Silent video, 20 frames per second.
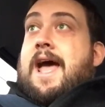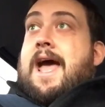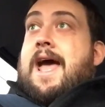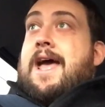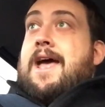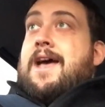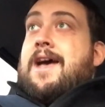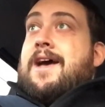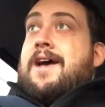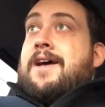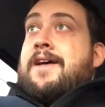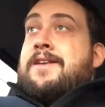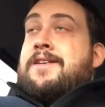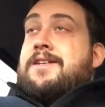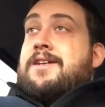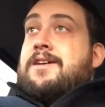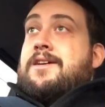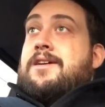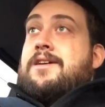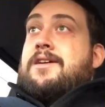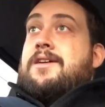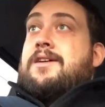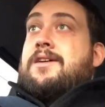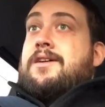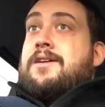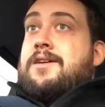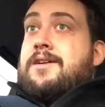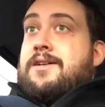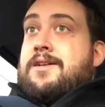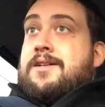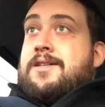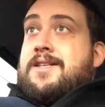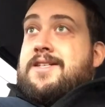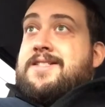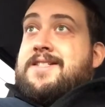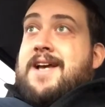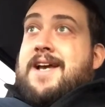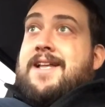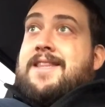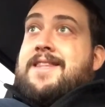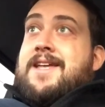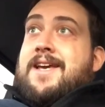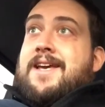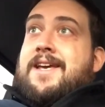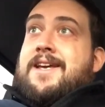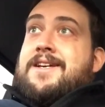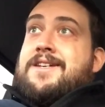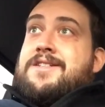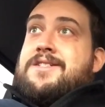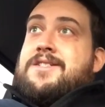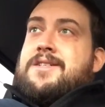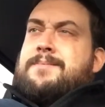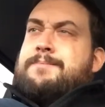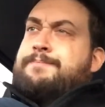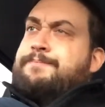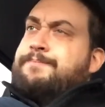And the second thing is,